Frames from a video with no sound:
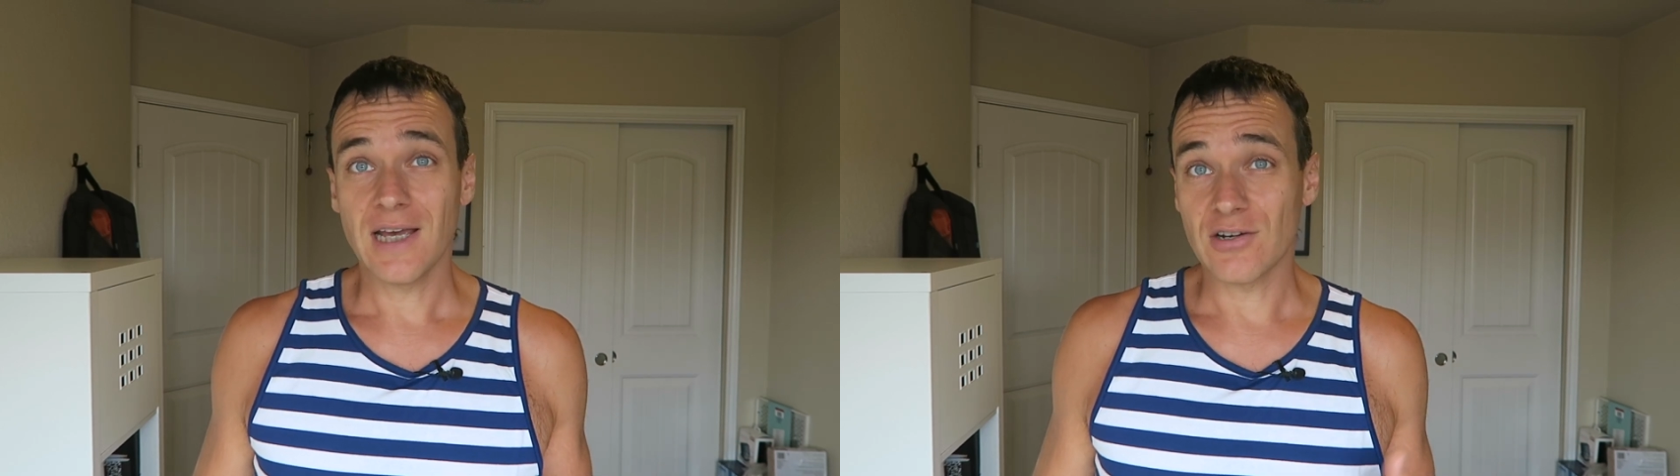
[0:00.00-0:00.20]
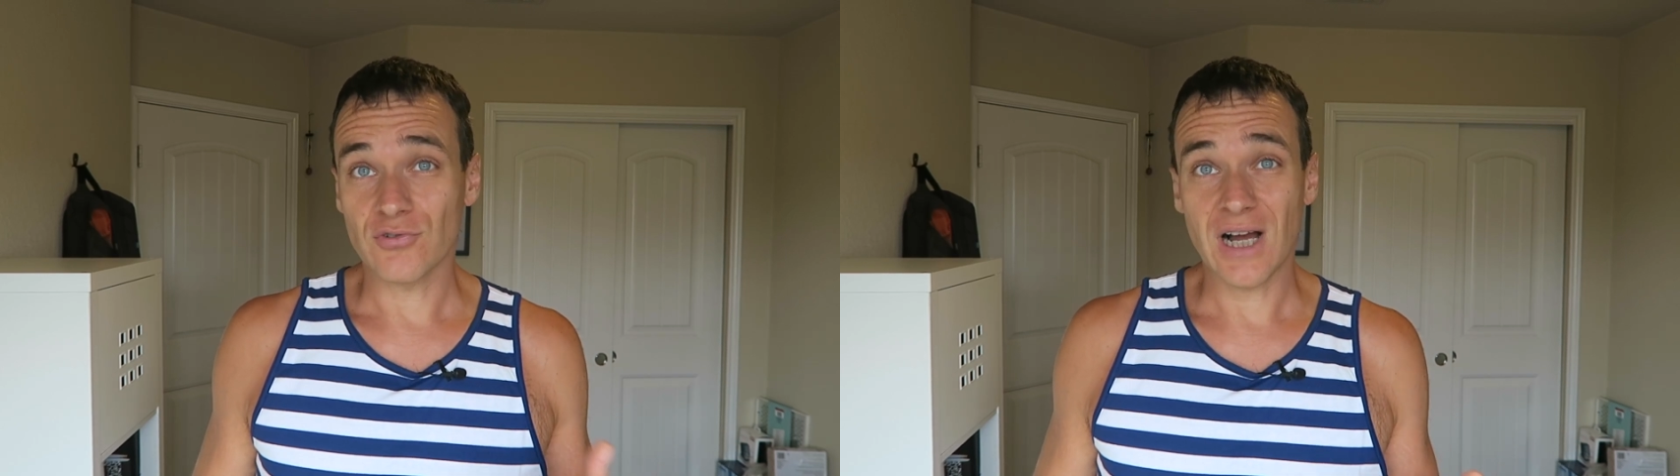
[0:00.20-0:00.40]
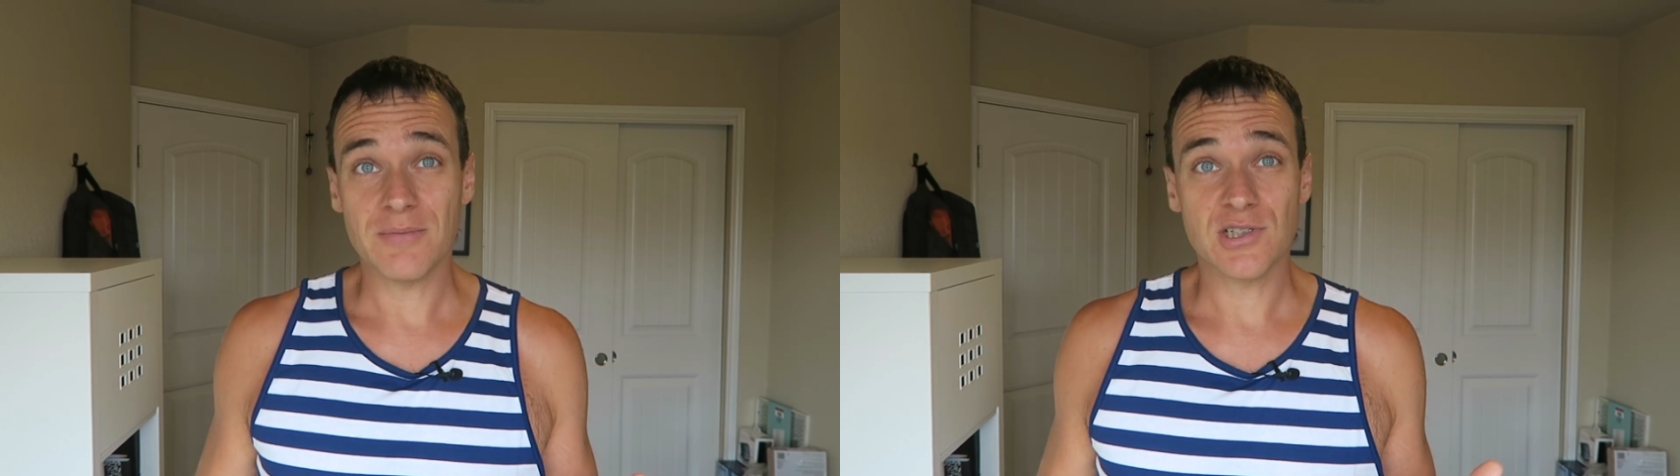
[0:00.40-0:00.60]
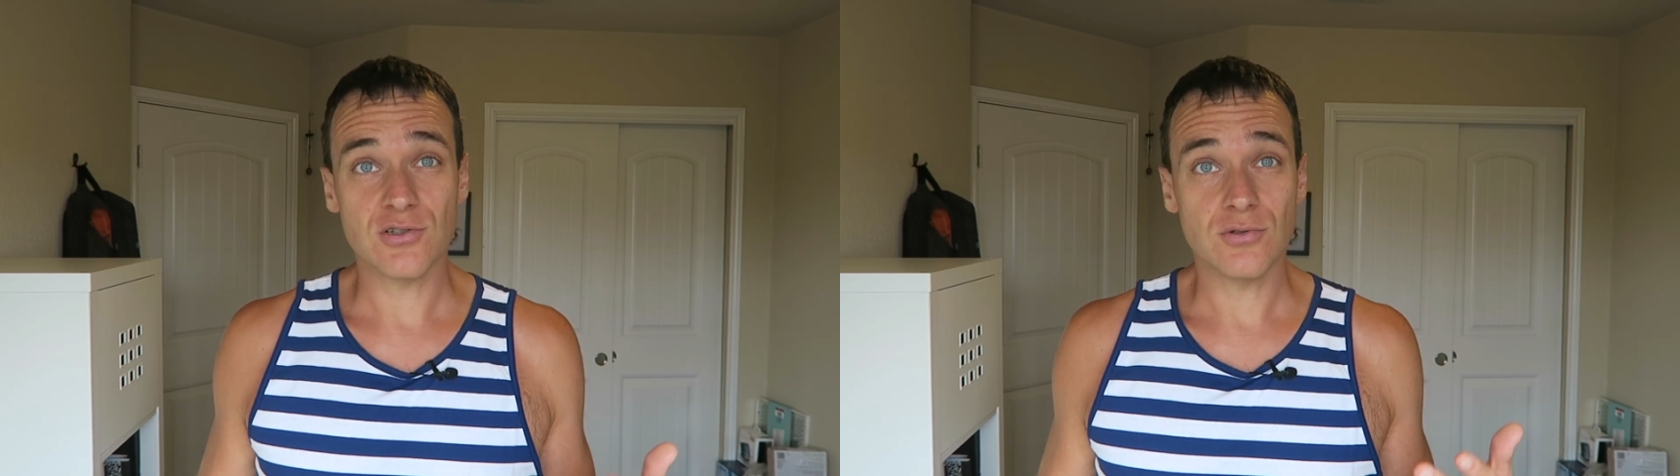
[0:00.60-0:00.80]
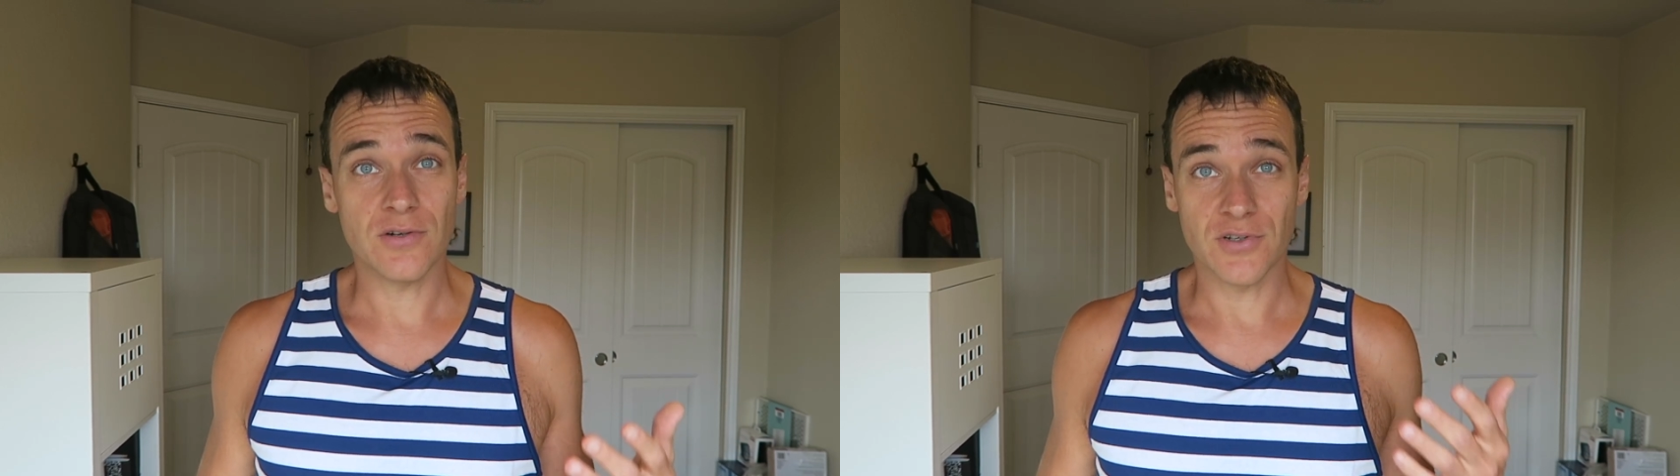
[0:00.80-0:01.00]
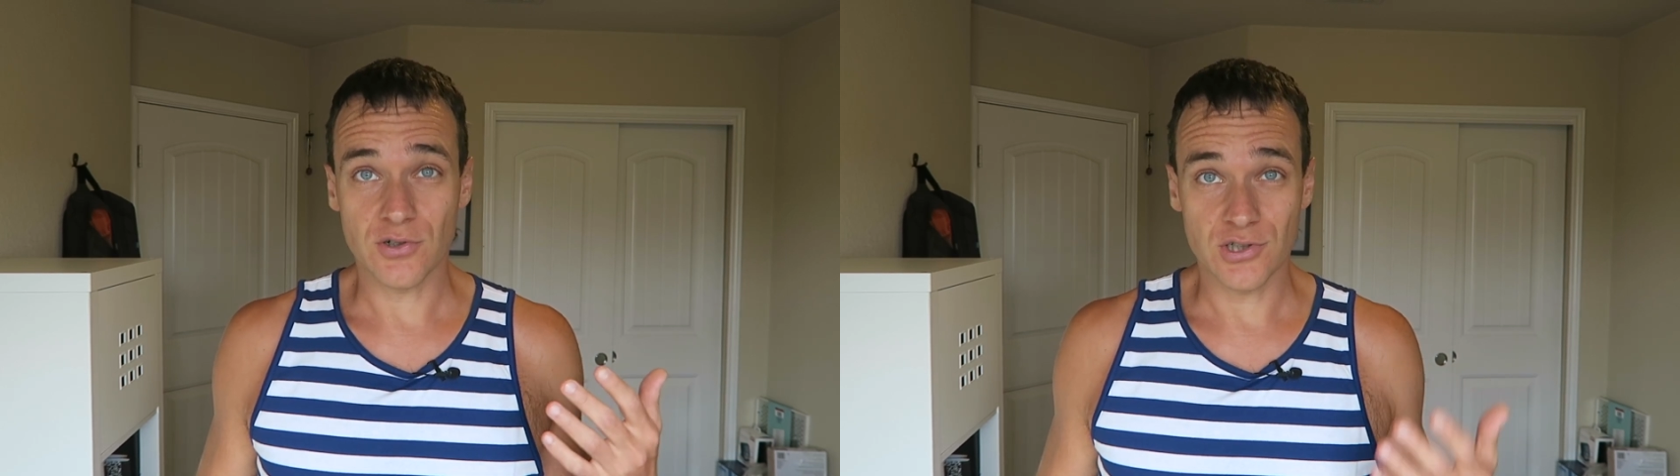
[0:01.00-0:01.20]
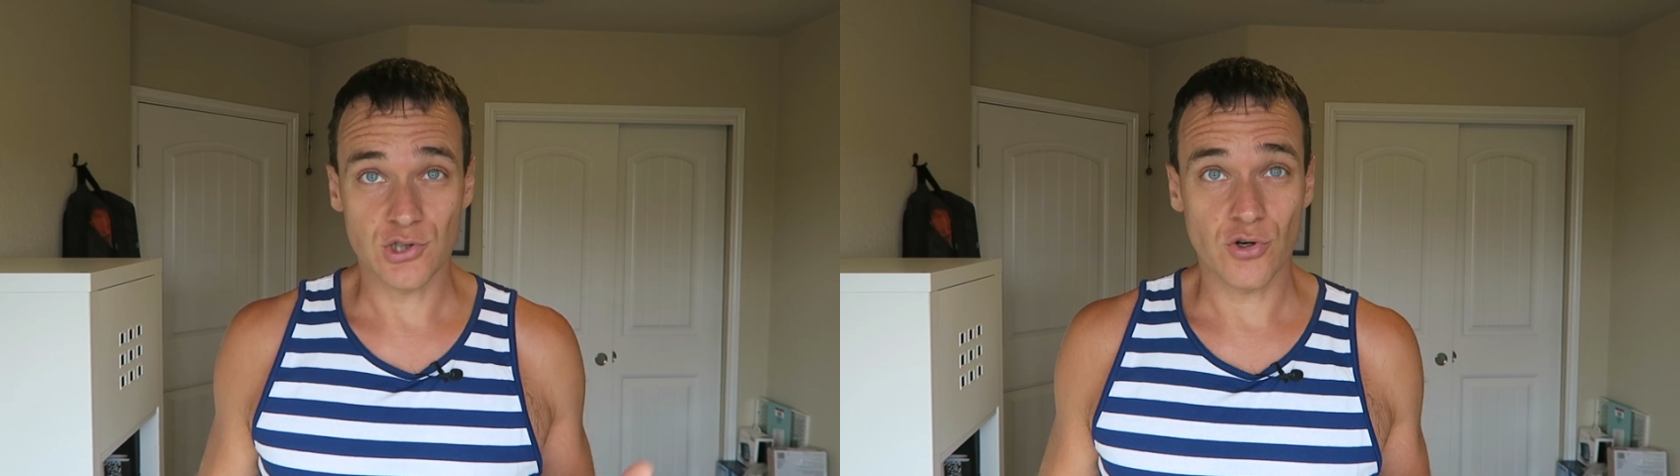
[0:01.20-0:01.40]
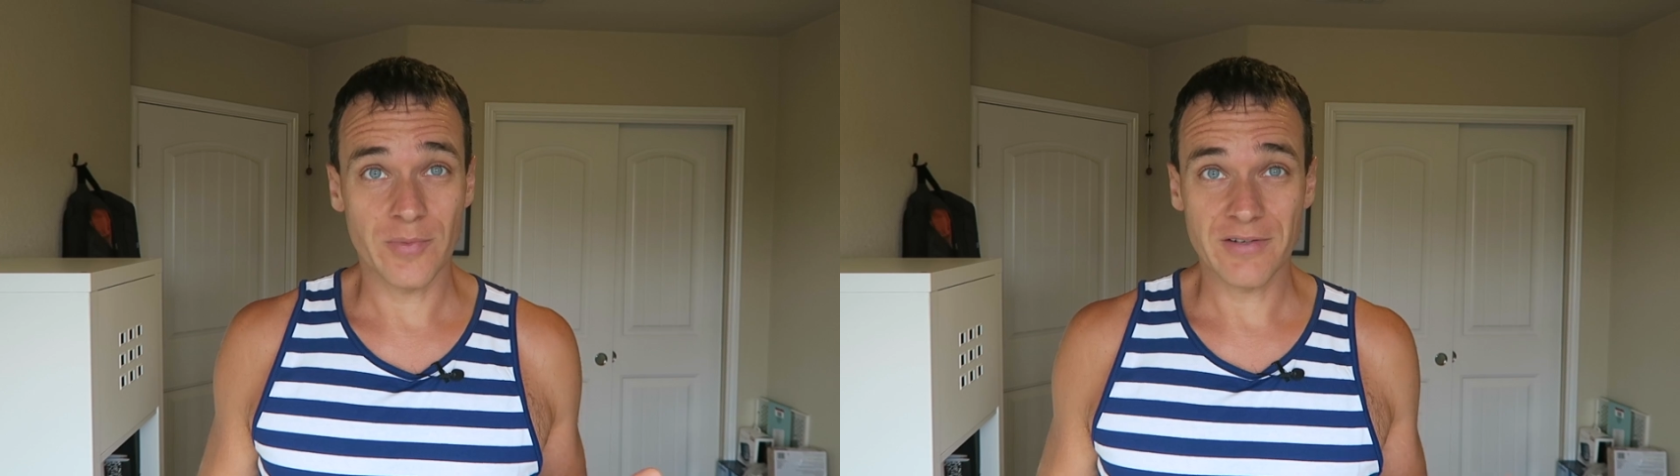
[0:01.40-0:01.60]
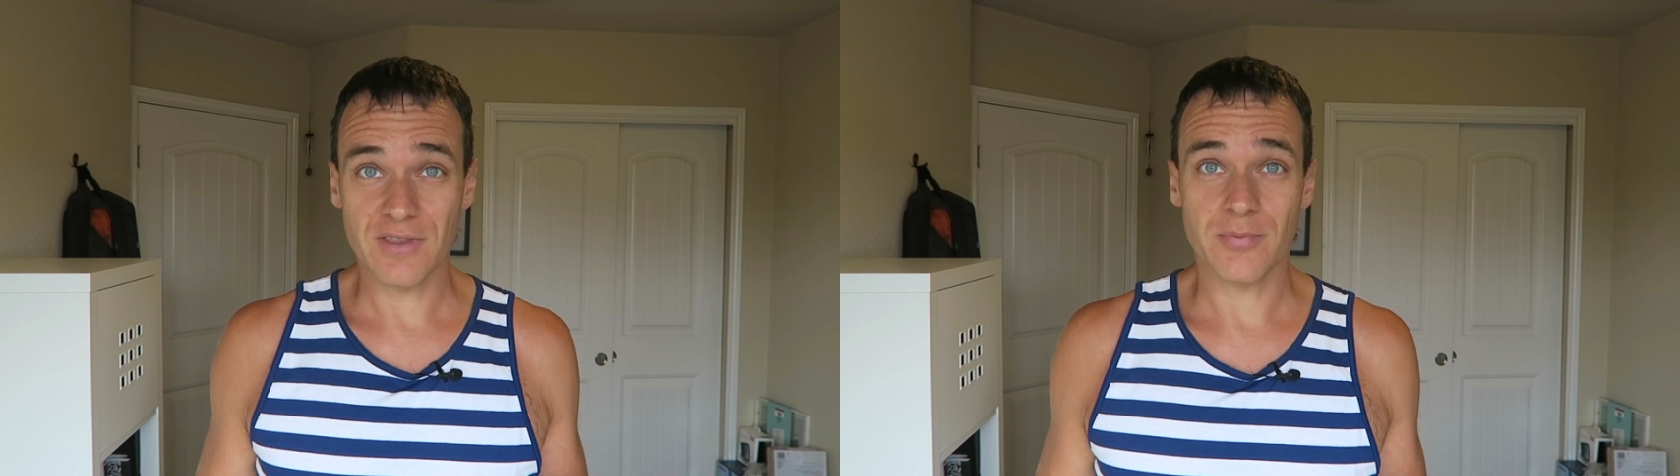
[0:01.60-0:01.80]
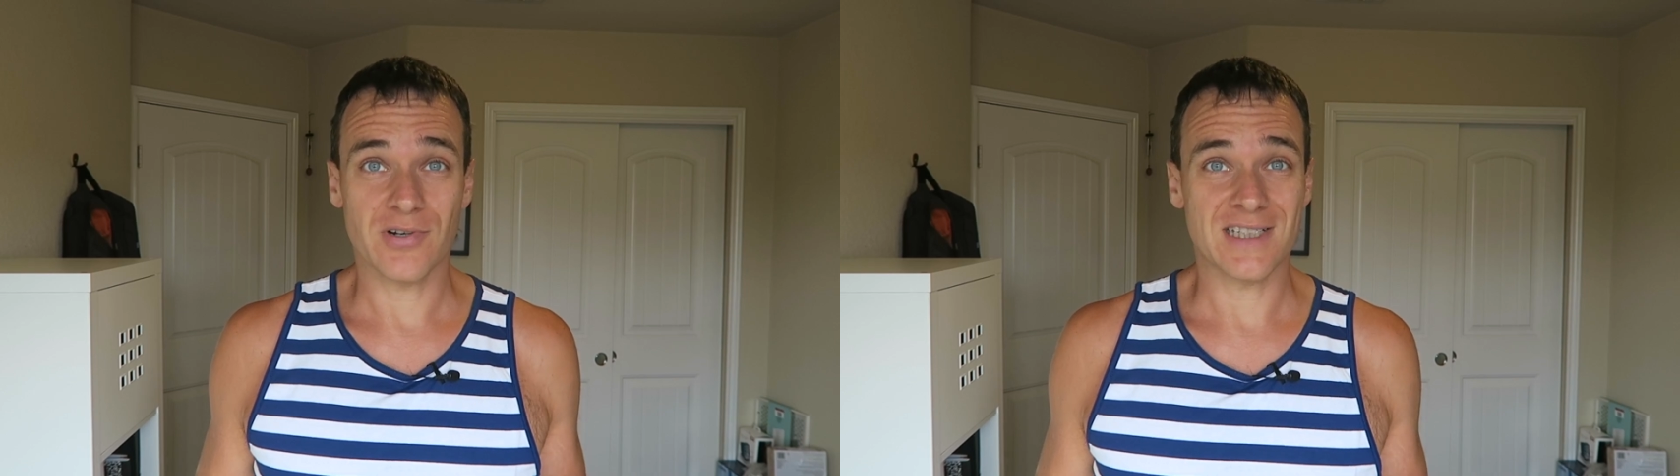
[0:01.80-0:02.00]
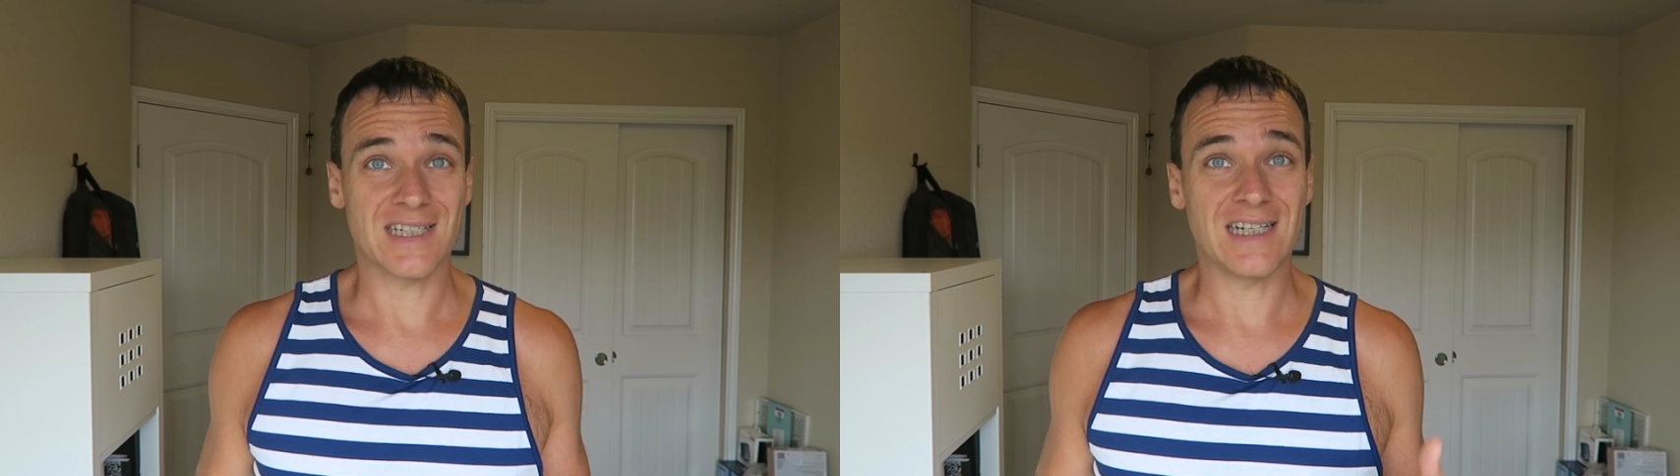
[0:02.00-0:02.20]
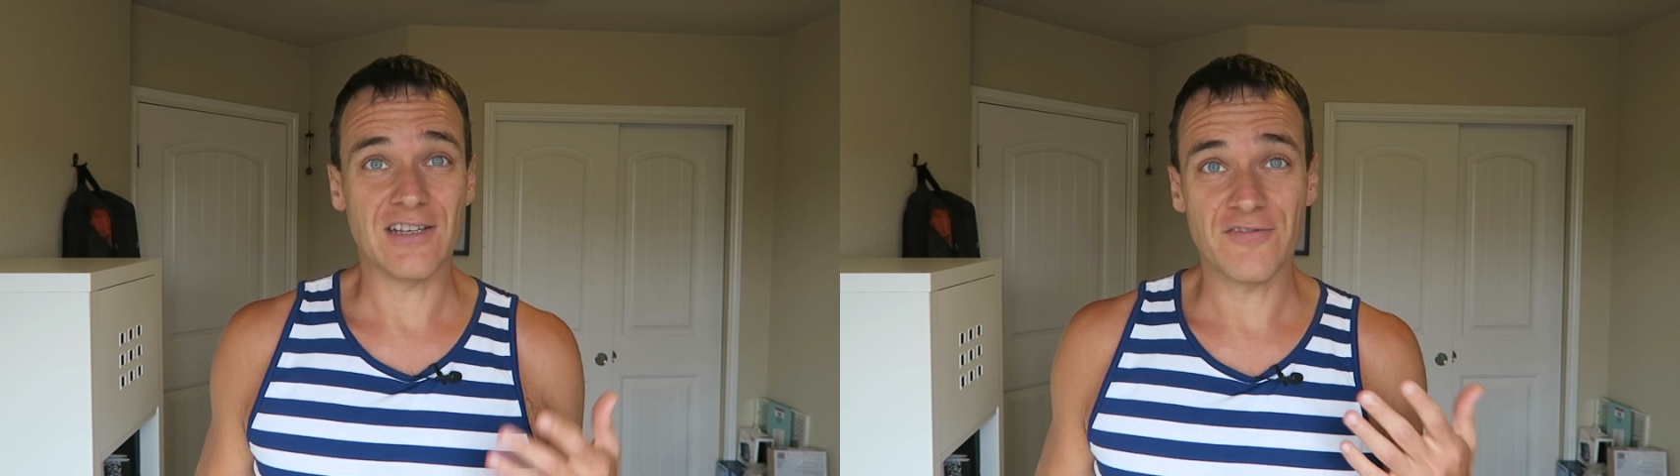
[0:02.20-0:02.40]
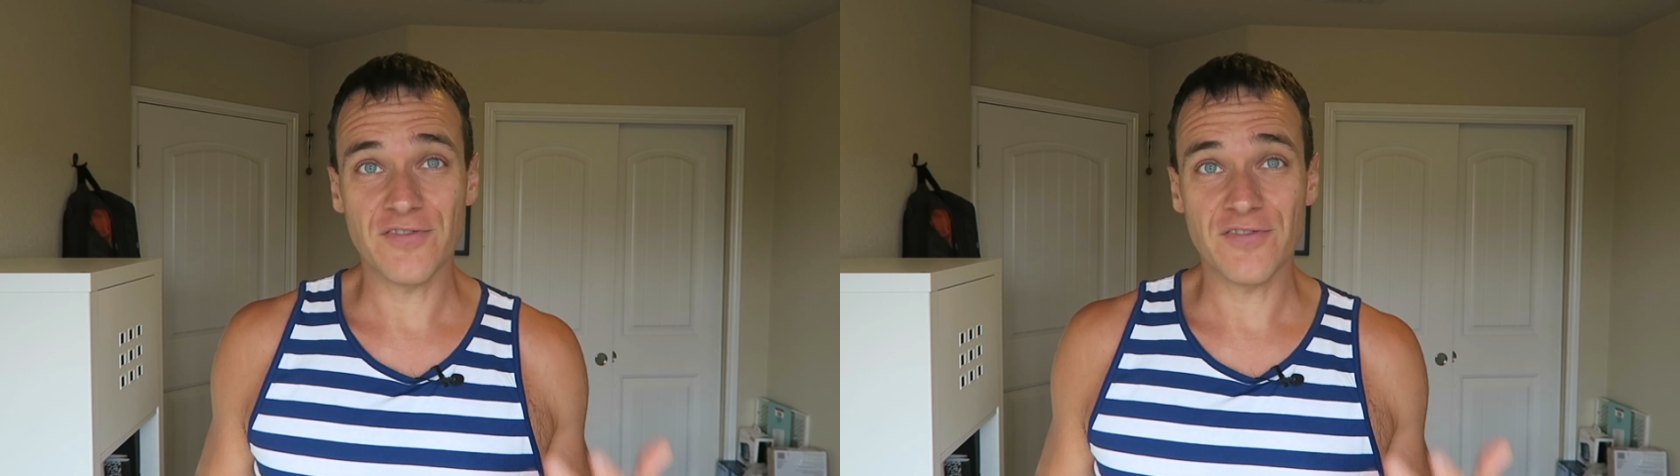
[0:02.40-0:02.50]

It robs you of your enjoyment of the present and it